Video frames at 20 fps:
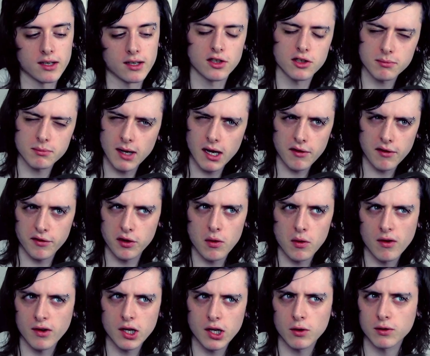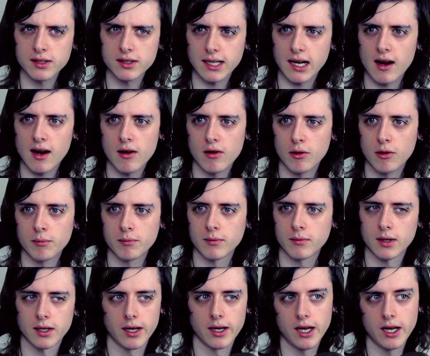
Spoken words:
It doesn't matter if you already own Skyrim